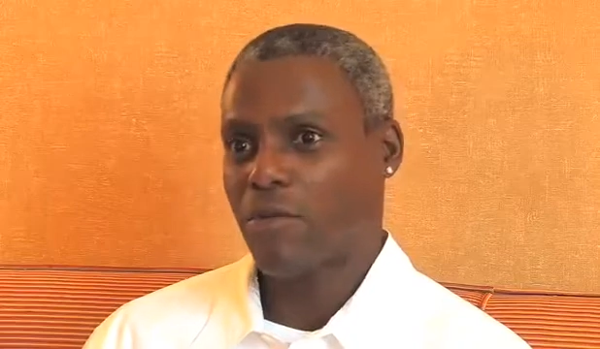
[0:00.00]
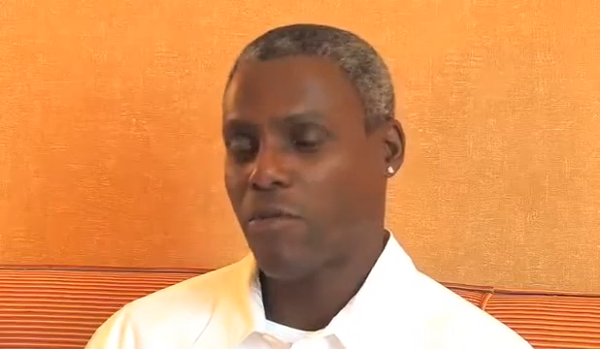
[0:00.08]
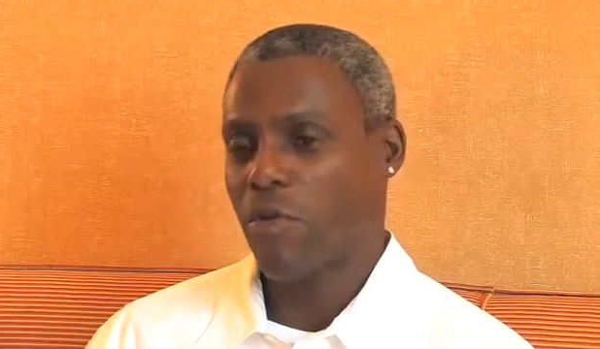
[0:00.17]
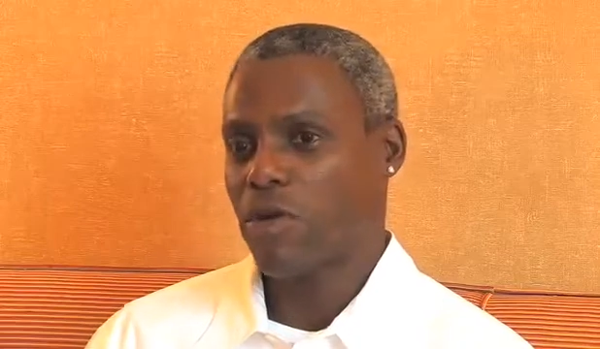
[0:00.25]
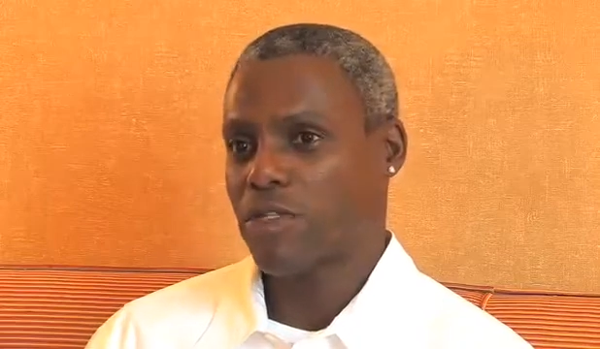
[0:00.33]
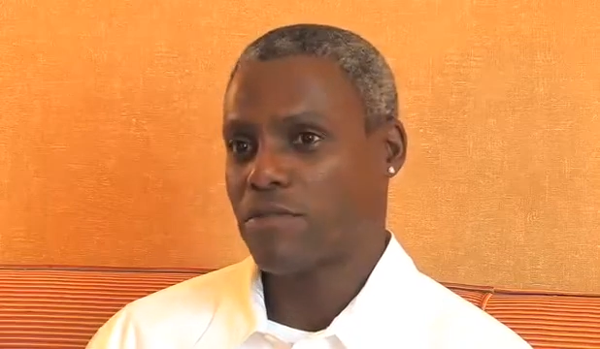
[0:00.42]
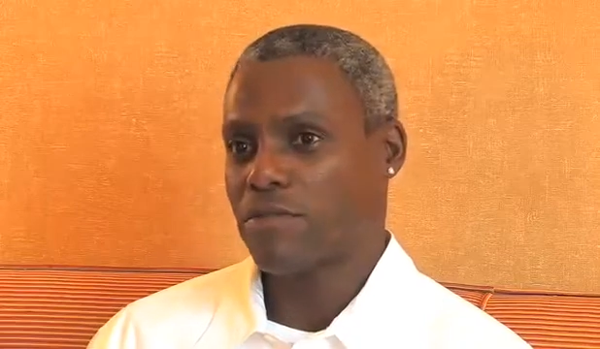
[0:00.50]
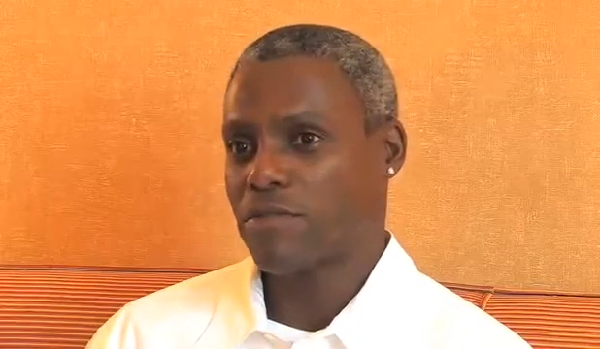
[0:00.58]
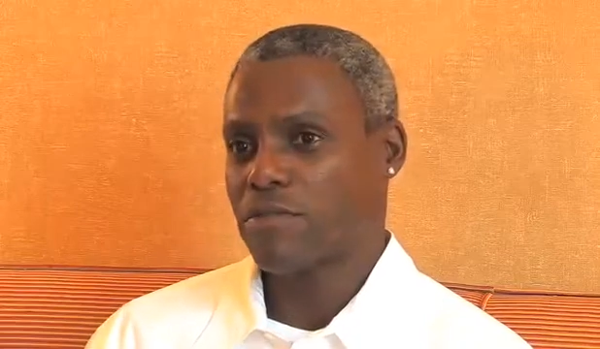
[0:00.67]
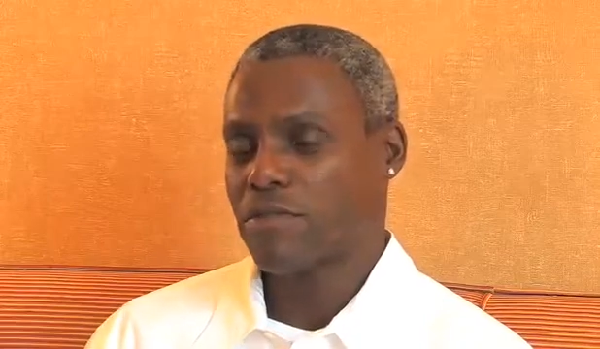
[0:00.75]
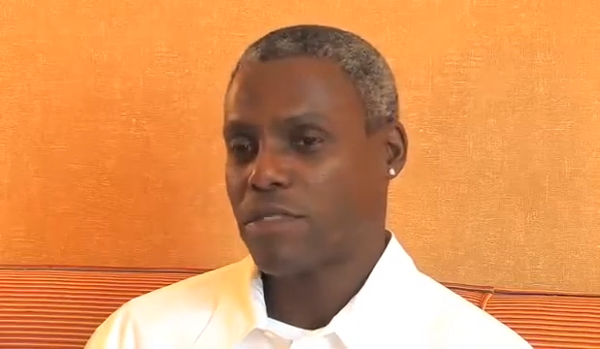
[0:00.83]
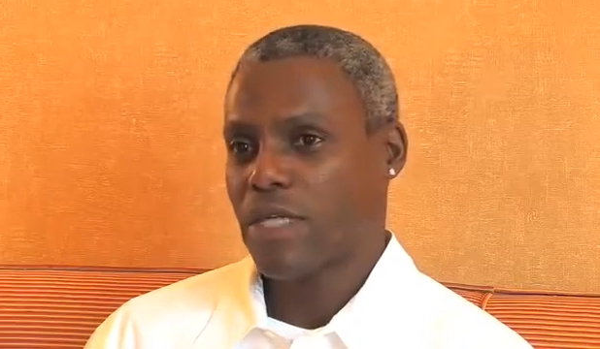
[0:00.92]
are important.
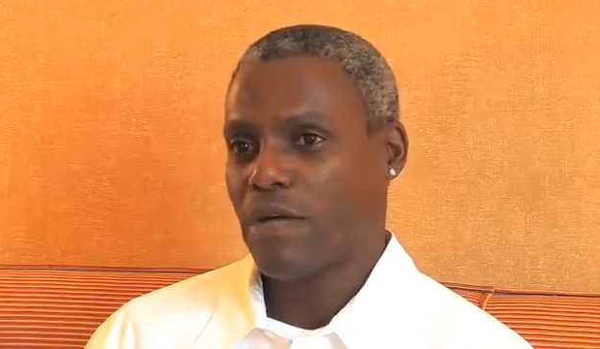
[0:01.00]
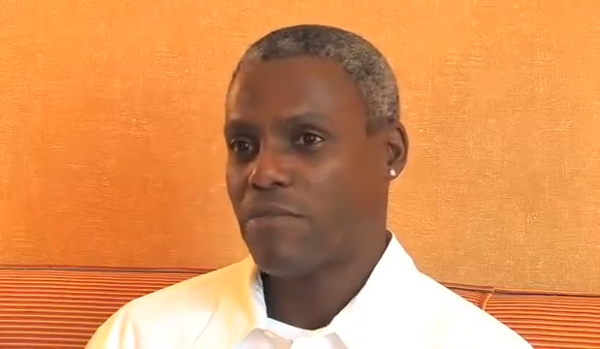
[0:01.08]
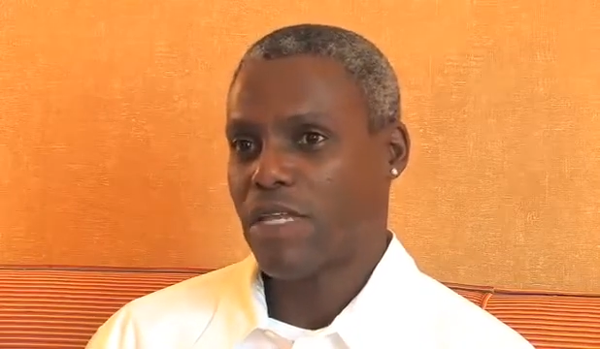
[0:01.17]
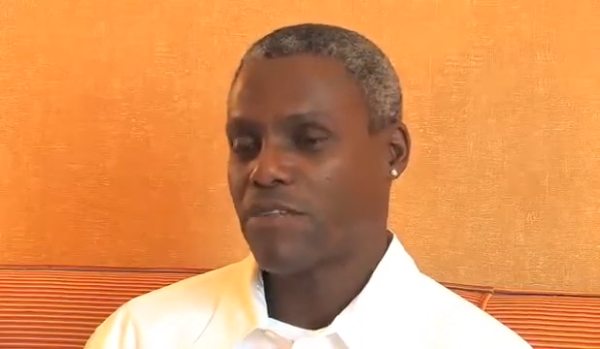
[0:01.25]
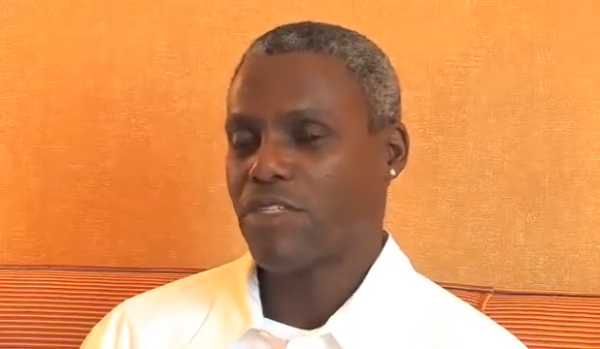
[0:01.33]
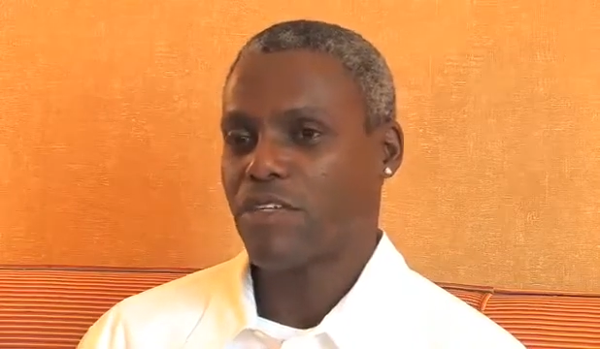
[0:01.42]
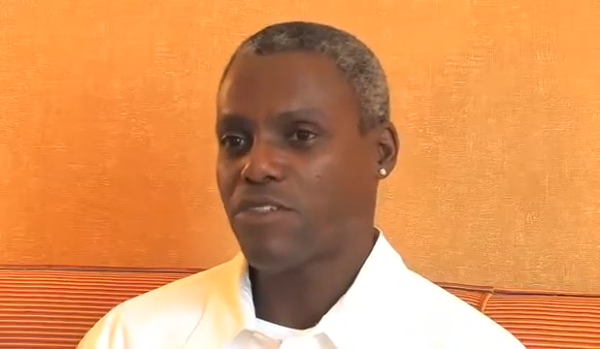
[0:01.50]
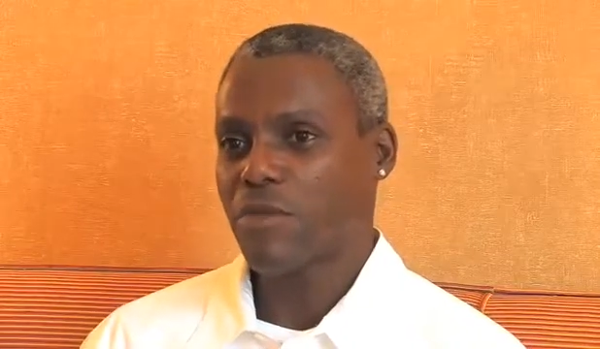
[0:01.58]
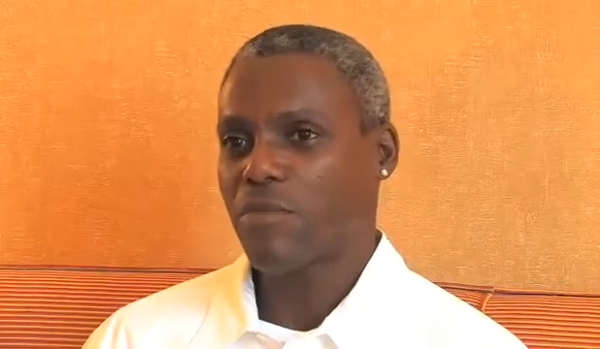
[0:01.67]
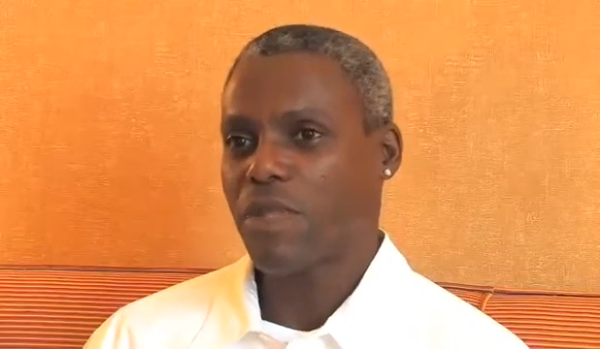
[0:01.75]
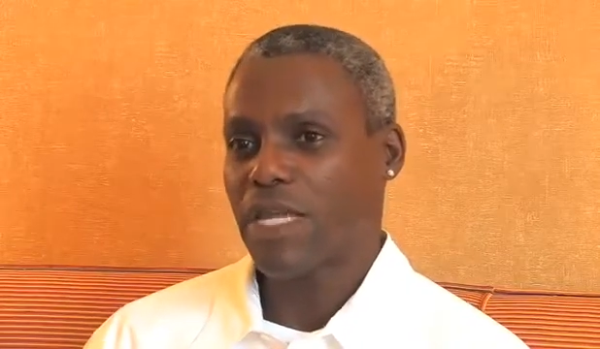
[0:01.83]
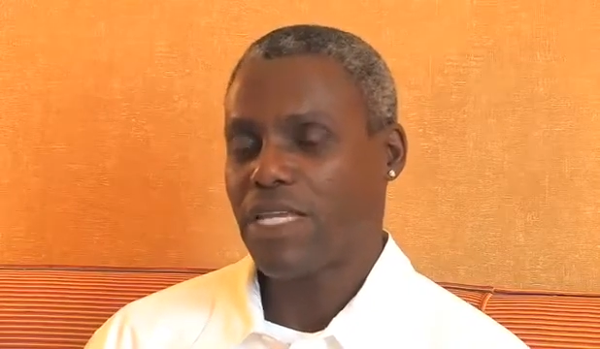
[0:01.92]
There's a
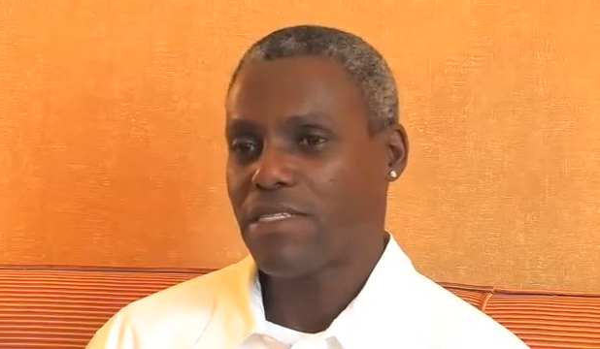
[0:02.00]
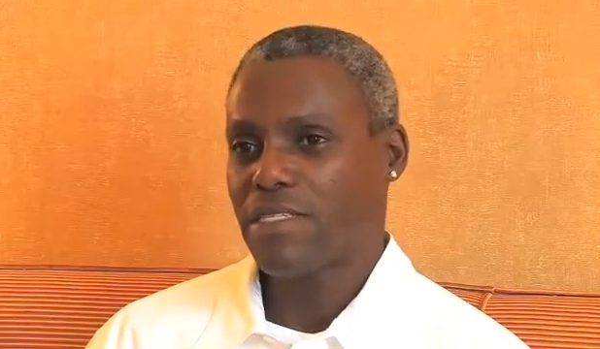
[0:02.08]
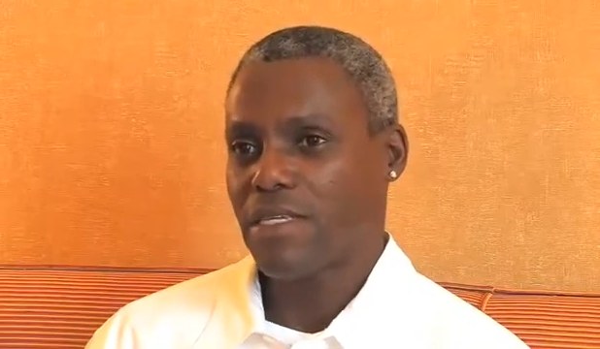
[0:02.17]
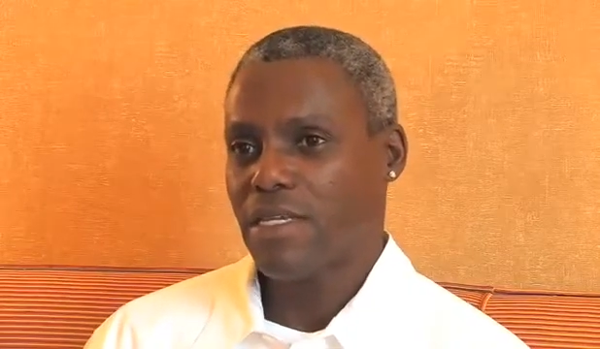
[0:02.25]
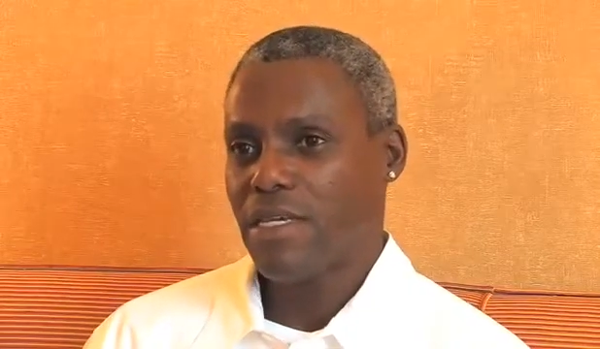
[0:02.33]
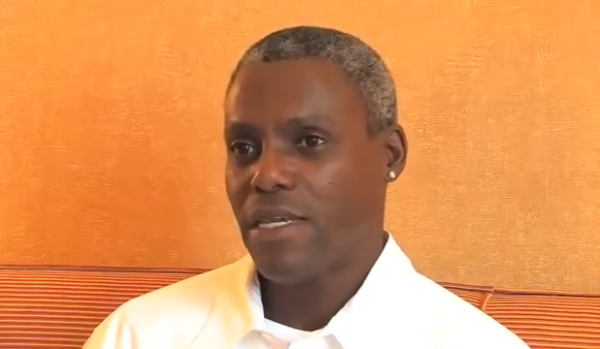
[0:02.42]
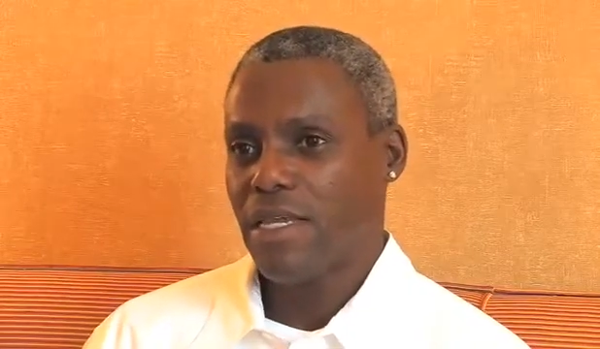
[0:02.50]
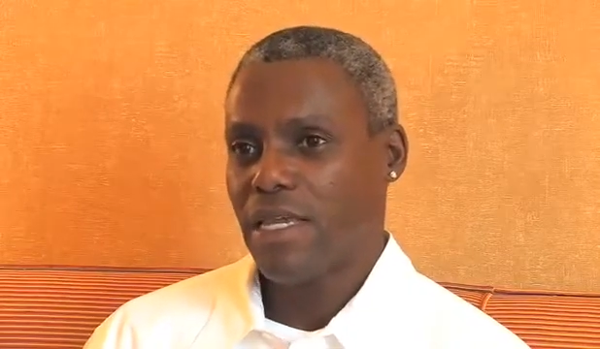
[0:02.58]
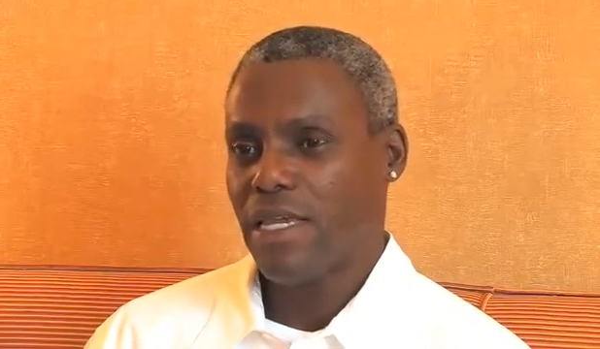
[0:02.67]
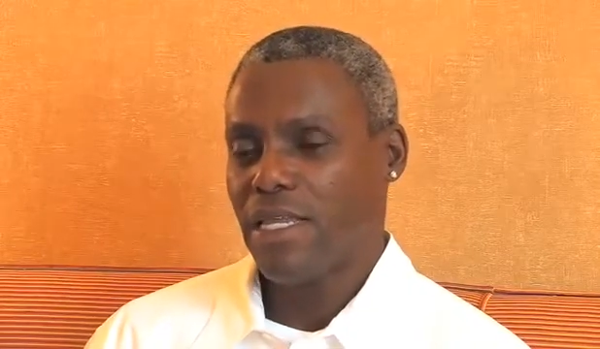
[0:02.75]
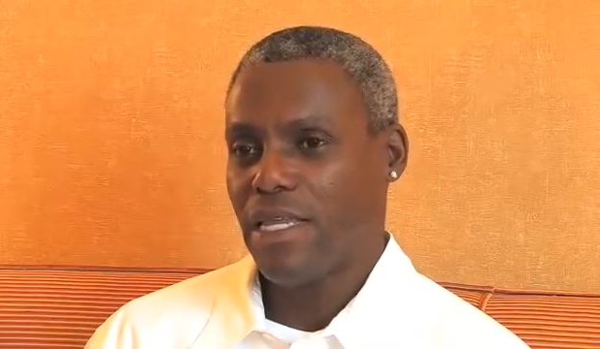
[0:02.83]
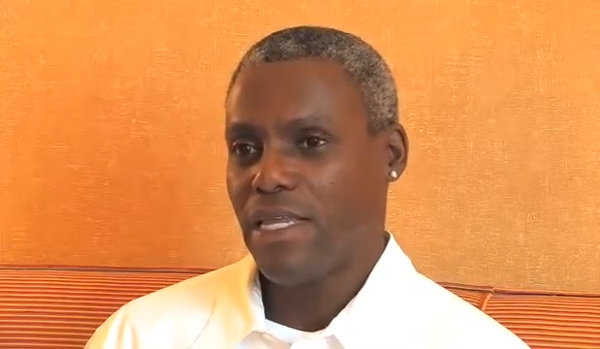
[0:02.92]
place
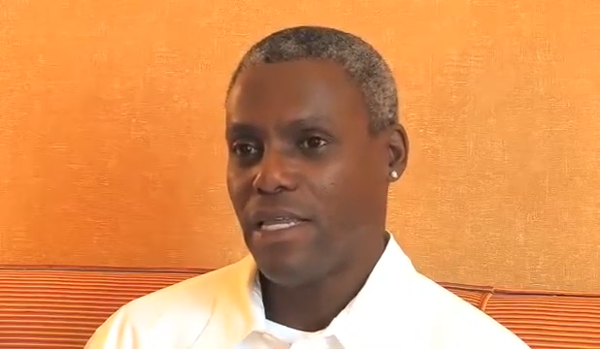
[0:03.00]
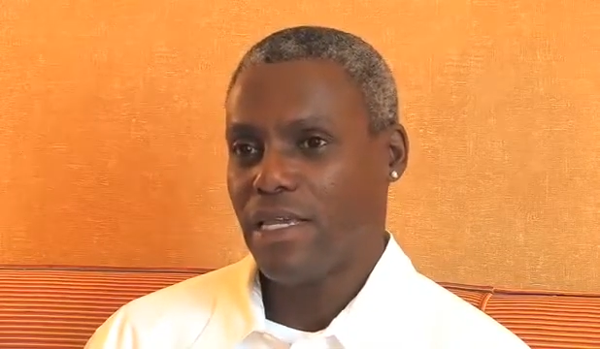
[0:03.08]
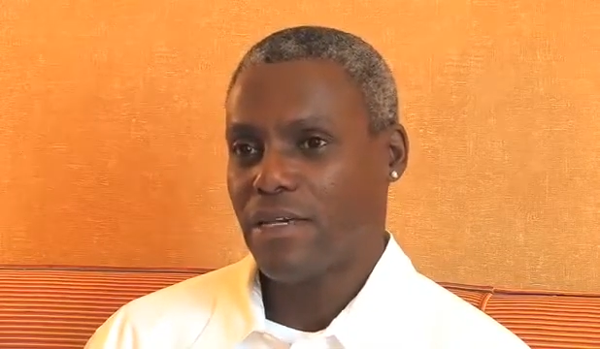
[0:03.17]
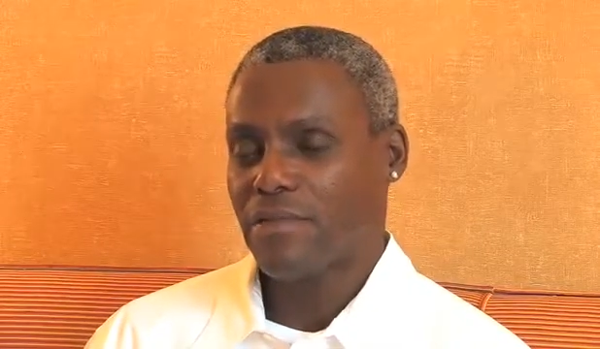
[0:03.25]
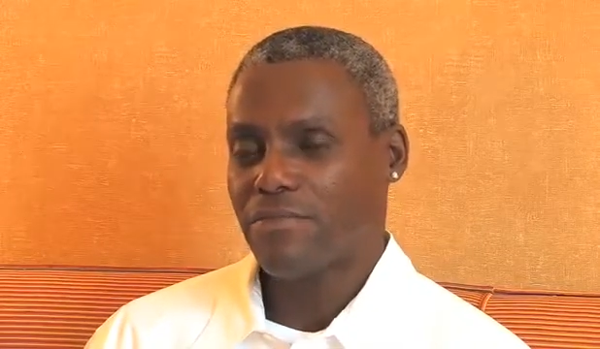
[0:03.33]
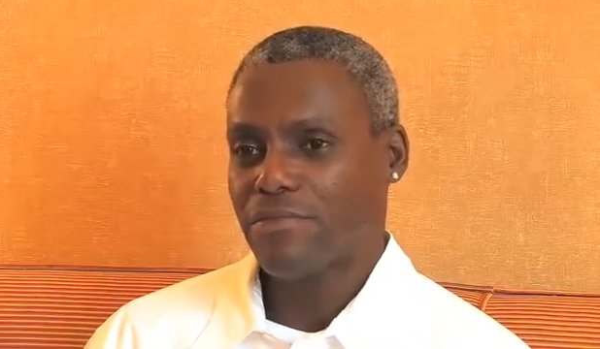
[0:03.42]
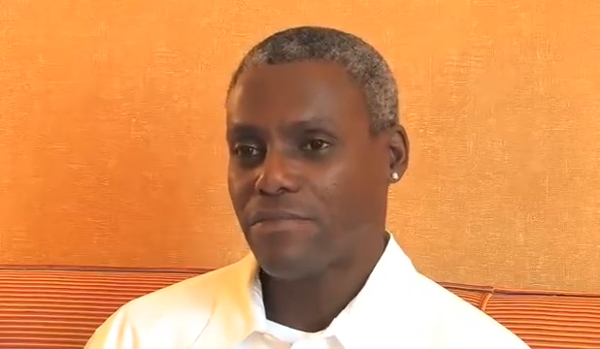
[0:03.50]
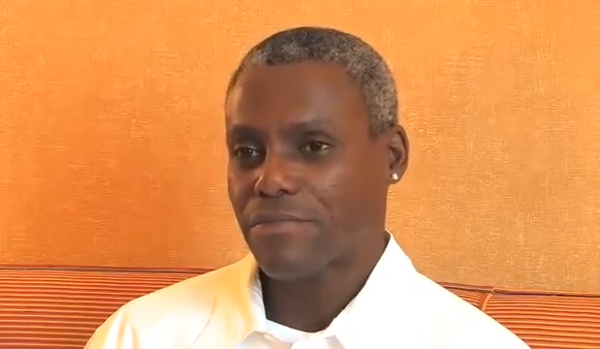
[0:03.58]
in India